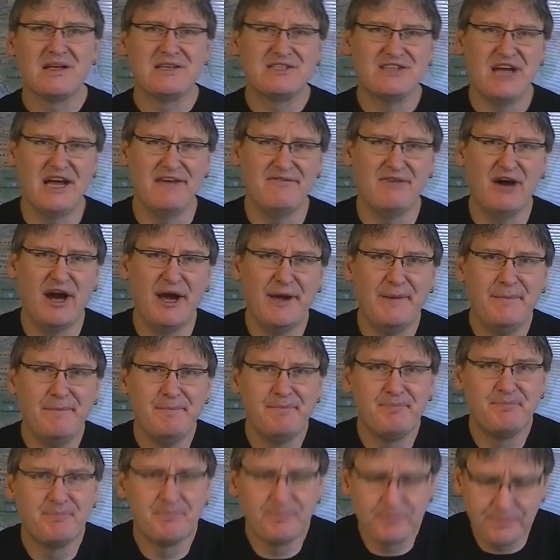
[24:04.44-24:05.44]
Sci-Fi.
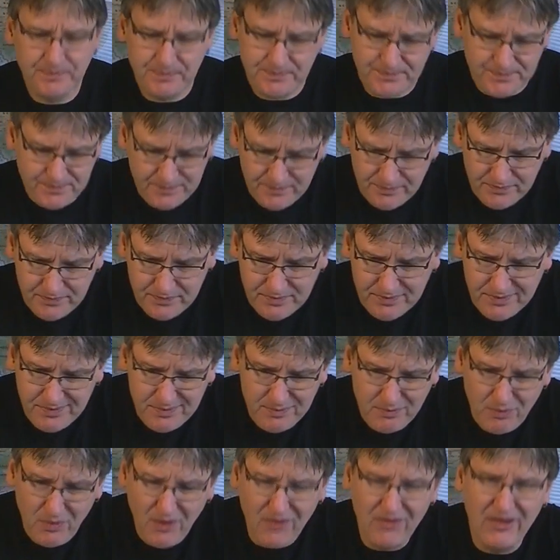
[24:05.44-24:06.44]

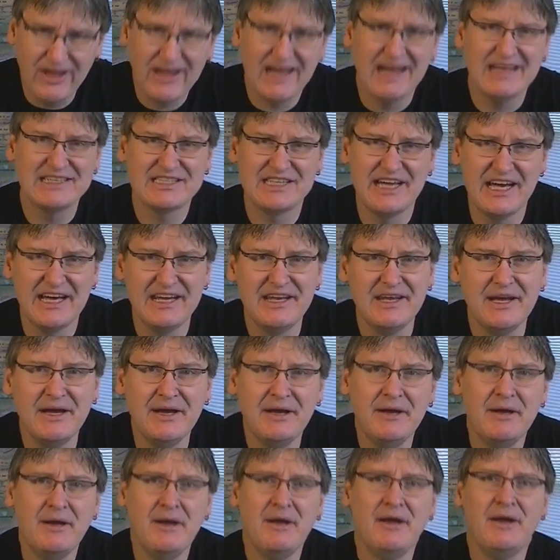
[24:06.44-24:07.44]
Like I said,
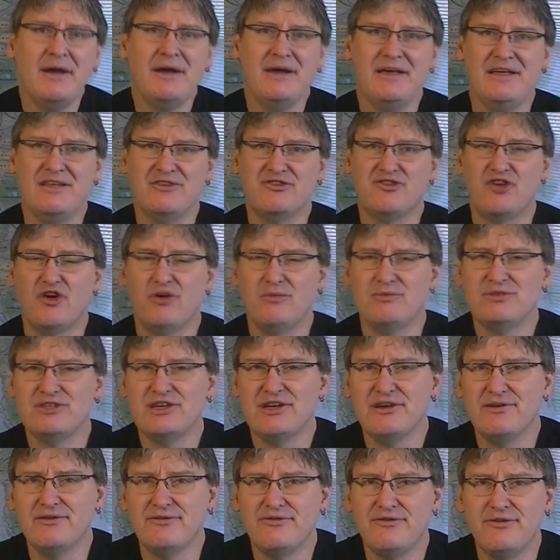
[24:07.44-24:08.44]
in terms
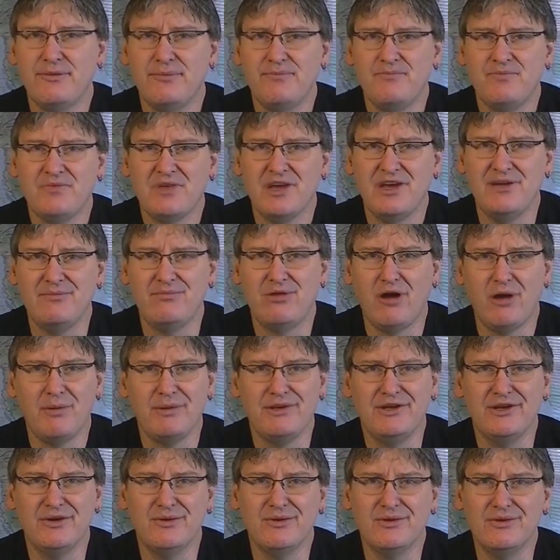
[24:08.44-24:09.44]
of, and
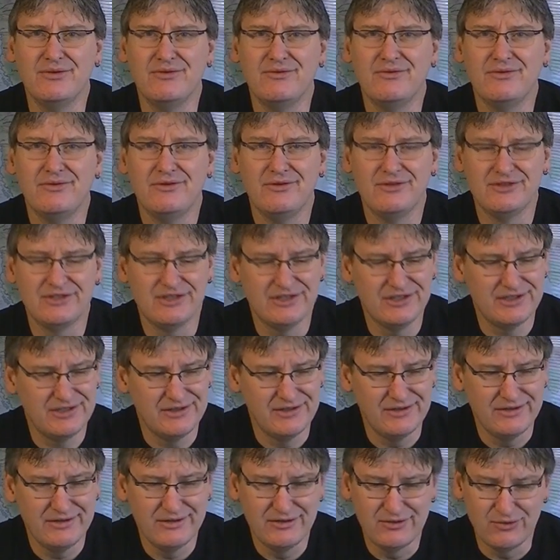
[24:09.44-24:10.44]
probably no one
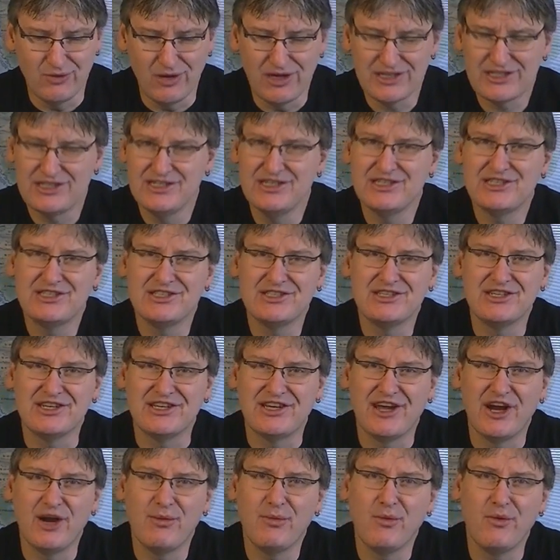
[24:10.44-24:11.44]
who's watching this is
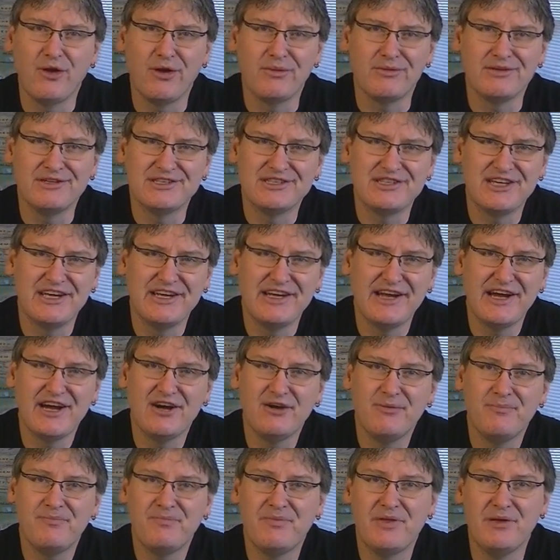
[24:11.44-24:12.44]
going to care about what I'm going to say
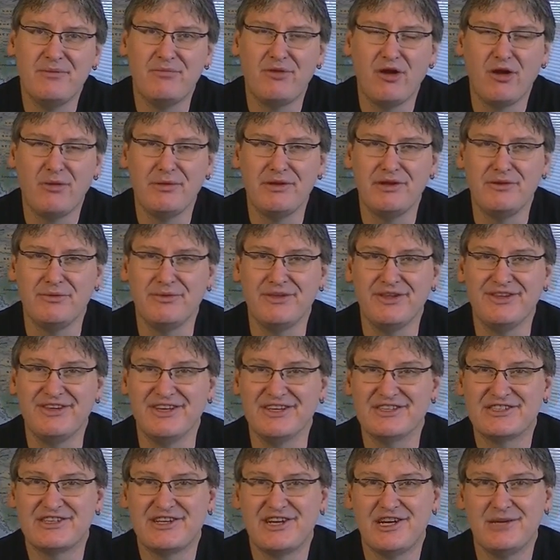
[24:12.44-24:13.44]
now, and probably anyone that
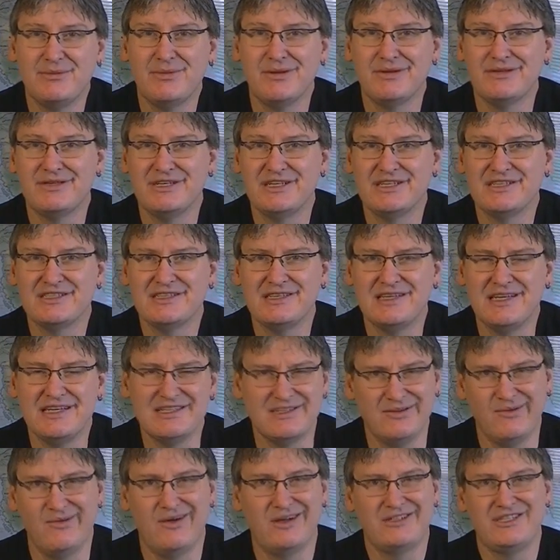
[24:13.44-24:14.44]
does care about this
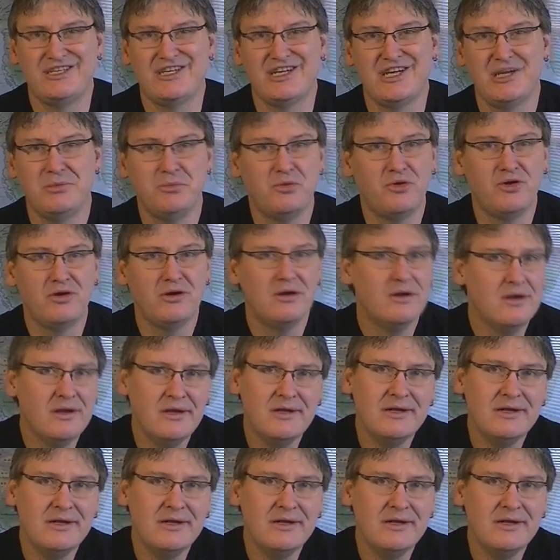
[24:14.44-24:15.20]
isn't watching anymore.